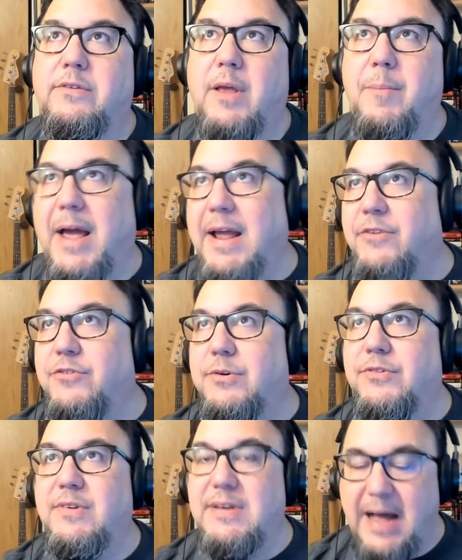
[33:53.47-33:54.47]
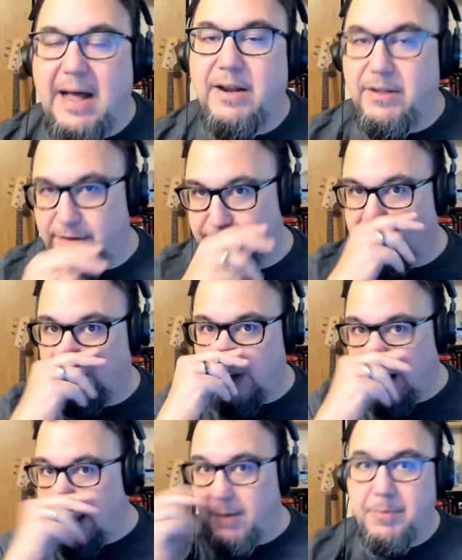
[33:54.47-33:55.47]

and my answer is not at this time,